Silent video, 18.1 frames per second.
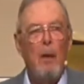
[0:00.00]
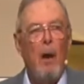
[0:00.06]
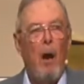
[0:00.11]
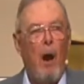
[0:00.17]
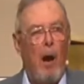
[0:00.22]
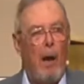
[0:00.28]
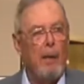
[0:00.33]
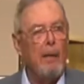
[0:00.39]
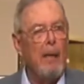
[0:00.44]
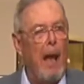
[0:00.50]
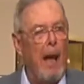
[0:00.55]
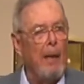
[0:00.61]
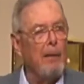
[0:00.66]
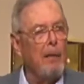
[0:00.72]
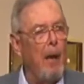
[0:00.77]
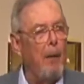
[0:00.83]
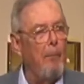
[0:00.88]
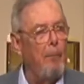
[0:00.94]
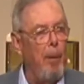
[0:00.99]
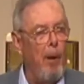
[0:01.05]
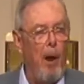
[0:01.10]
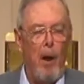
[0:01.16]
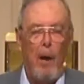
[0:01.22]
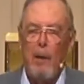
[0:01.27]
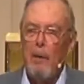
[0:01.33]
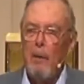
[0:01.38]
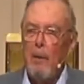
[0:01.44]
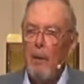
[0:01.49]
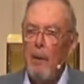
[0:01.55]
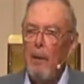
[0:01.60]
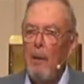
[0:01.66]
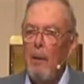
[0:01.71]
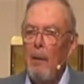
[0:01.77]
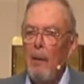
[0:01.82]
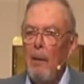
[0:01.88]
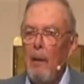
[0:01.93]
are not a part
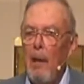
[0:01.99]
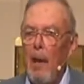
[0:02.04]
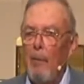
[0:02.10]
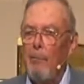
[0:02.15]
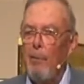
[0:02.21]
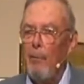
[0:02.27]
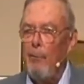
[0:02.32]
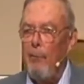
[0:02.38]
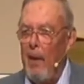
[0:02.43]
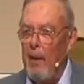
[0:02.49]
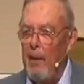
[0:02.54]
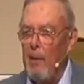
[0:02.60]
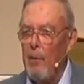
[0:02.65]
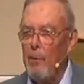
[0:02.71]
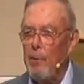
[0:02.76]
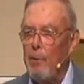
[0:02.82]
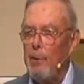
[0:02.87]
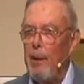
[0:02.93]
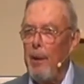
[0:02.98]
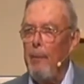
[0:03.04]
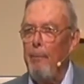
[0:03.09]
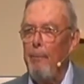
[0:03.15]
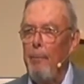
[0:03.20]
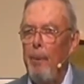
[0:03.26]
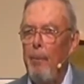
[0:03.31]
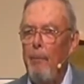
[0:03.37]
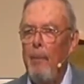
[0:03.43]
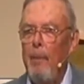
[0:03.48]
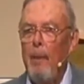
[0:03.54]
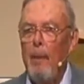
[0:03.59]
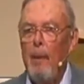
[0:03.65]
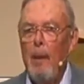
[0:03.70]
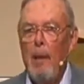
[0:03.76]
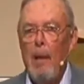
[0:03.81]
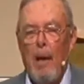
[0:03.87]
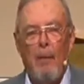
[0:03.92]
of the fellowship
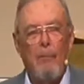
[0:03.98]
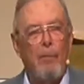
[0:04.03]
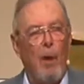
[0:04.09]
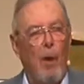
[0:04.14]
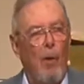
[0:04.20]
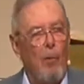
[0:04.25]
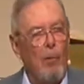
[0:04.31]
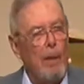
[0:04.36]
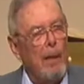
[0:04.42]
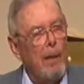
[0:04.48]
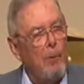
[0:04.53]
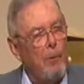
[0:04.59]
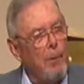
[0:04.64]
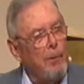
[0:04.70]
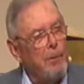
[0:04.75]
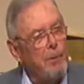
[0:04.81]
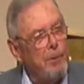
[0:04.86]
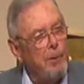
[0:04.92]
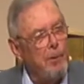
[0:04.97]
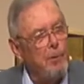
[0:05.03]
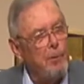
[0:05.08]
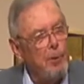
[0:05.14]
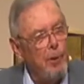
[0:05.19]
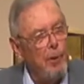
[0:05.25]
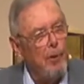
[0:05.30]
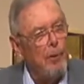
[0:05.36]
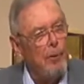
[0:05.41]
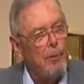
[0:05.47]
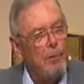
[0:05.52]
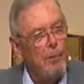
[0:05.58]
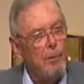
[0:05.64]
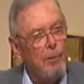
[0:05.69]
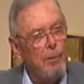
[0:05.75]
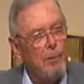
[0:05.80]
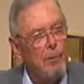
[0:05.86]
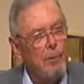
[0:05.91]
of the Holy Christian Church.
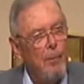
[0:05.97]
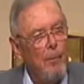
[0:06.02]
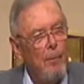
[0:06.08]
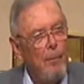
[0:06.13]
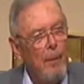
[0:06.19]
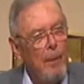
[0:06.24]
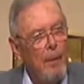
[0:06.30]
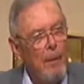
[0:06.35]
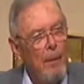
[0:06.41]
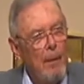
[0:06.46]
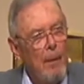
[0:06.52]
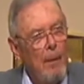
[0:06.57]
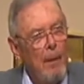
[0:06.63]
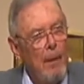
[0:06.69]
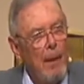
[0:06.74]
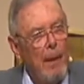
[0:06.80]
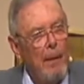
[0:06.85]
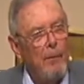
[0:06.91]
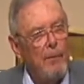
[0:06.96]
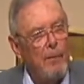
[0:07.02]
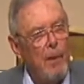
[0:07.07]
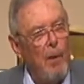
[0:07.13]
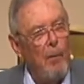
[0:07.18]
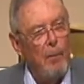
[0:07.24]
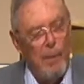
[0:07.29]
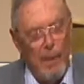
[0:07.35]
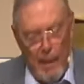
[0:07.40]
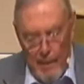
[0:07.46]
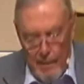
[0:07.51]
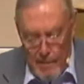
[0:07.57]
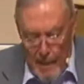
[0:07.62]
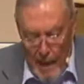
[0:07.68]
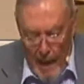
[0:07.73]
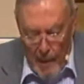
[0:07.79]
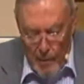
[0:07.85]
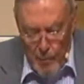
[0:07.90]
And so the
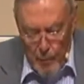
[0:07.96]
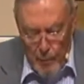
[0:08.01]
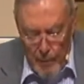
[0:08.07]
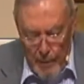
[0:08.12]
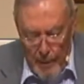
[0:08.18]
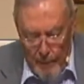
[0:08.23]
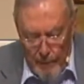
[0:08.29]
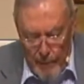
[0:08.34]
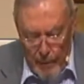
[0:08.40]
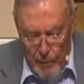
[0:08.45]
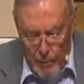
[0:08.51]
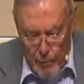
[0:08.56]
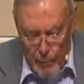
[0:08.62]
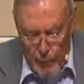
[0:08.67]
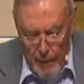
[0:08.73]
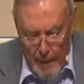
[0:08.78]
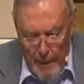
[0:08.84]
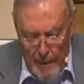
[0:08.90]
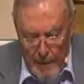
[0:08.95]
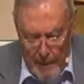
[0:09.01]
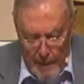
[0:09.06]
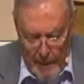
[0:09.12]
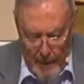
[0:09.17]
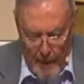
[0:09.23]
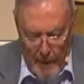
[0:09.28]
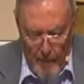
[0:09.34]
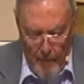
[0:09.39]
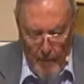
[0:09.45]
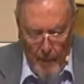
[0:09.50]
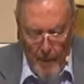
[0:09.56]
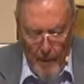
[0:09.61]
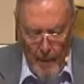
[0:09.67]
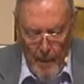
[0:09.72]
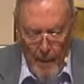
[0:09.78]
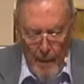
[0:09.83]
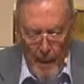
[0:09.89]
doctrine of the Trinity
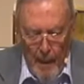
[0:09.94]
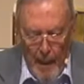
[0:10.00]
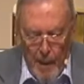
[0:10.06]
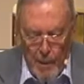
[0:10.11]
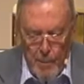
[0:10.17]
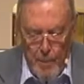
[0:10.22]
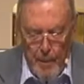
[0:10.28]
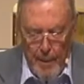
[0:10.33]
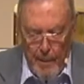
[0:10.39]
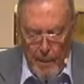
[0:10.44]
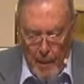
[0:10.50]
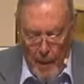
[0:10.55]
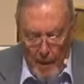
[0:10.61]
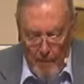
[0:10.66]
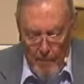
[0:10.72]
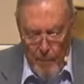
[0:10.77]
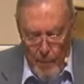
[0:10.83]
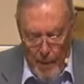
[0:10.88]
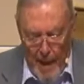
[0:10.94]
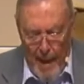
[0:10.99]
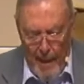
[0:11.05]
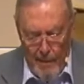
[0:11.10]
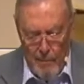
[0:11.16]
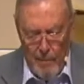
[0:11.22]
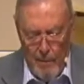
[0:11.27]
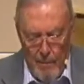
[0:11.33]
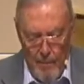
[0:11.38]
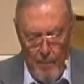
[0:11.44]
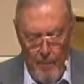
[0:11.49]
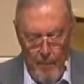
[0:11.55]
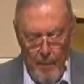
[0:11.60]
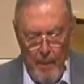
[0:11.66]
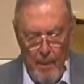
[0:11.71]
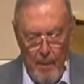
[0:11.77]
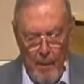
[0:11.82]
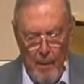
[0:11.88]
has become that
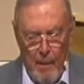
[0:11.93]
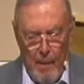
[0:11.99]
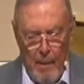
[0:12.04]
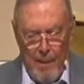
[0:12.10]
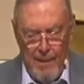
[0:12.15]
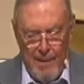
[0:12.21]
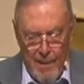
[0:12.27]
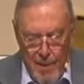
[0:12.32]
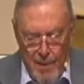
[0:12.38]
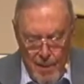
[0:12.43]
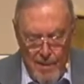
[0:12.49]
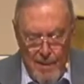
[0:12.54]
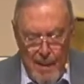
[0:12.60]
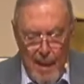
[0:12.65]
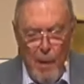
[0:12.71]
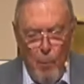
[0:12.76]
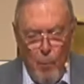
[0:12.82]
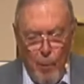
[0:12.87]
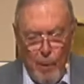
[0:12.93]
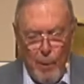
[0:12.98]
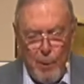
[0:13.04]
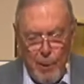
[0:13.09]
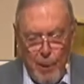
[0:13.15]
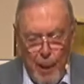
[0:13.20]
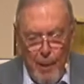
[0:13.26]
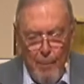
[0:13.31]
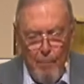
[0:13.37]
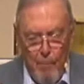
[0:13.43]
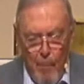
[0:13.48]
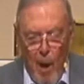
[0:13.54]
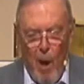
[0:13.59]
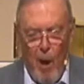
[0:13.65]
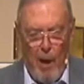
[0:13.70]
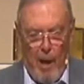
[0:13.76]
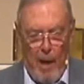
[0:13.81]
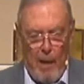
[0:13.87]
distinguishing
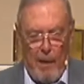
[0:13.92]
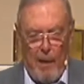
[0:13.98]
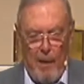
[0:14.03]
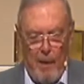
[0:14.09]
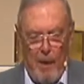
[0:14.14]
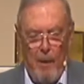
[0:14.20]
mark